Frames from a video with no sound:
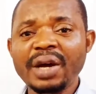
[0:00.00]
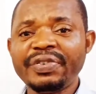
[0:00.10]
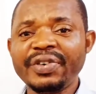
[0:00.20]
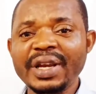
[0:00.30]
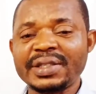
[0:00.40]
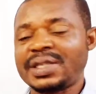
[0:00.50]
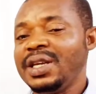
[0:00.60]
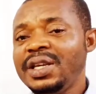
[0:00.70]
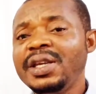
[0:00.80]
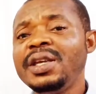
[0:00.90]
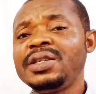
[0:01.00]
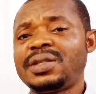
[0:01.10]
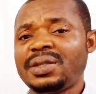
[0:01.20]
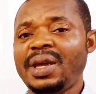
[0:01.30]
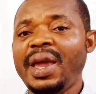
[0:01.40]
of risk,
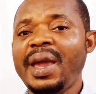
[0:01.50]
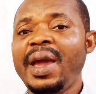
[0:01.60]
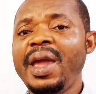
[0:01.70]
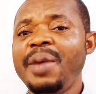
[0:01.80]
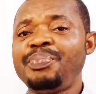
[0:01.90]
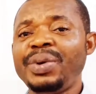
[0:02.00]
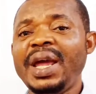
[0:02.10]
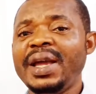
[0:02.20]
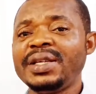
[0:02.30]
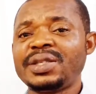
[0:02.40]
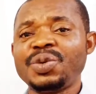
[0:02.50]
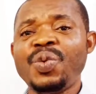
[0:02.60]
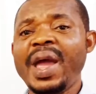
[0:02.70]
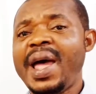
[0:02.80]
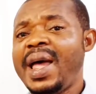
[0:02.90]
is a, place
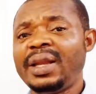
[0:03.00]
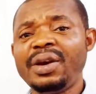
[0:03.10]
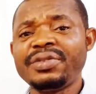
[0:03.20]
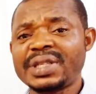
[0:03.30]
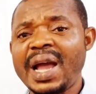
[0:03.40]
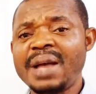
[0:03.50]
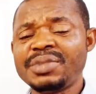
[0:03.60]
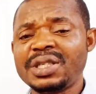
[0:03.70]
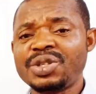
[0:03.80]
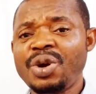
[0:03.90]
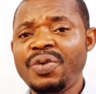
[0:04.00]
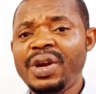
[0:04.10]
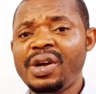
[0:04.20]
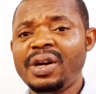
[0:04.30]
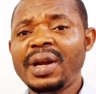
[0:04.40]
where a lot of scams is
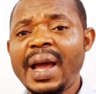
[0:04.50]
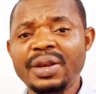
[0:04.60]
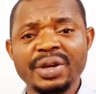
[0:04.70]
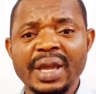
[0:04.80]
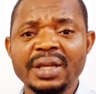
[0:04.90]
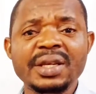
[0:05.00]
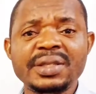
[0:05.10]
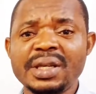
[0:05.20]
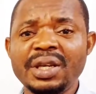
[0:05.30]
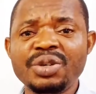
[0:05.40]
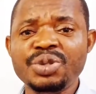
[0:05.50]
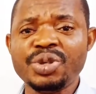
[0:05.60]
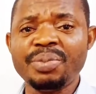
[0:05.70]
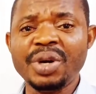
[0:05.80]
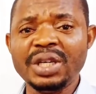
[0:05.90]
going on and you can easily lose
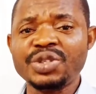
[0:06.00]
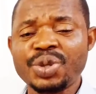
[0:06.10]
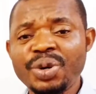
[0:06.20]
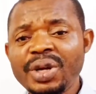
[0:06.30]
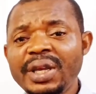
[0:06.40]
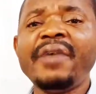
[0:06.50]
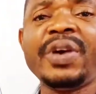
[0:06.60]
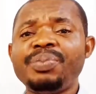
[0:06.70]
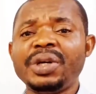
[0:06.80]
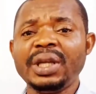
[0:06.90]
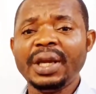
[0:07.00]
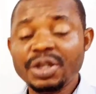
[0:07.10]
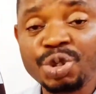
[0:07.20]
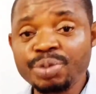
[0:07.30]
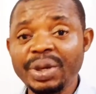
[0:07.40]
your money. So
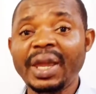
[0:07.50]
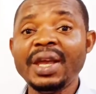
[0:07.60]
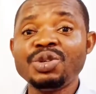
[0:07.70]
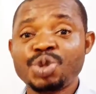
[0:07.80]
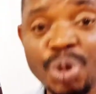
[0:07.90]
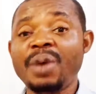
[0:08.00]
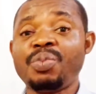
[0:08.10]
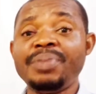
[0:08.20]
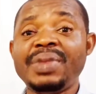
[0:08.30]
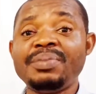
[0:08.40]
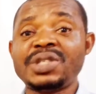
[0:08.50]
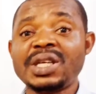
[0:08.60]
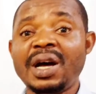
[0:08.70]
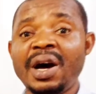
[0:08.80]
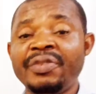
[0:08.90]
everybody to begin to equip
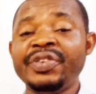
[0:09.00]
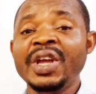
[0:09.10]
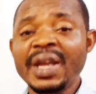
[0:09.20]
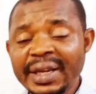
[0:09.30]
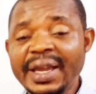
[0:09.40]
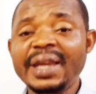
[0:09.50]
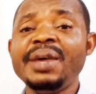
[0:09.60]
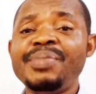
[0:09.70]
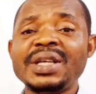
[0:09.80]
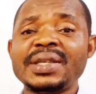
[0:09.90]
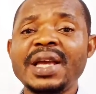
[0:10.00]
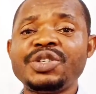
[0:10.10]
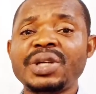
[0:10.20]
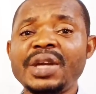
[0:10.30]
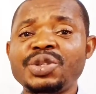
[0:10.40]
themselves, get the best
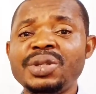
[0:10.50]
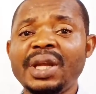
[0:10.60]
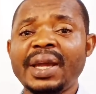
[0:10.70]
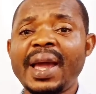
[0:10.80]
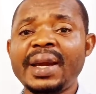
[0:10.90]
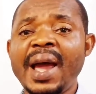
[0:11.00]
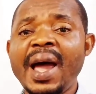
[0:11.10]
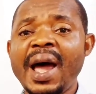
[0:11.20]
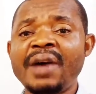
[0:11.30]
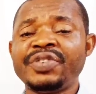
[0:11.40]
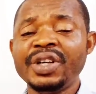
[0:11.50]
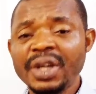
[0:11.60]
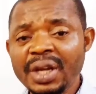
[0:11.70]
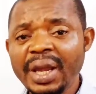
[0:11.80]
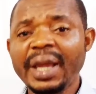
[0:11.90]
education they can have
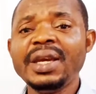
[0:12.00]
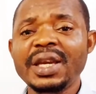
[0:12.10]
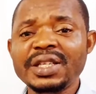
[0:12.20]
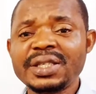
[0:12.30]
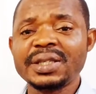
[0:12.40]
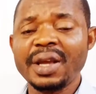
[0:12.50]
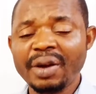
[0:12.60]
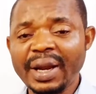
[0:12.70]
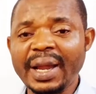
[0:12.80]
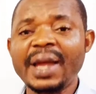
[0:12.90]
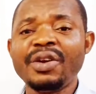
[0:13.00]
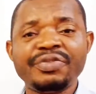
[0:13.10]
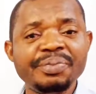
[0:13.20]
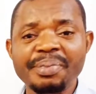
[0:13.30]
in this kind of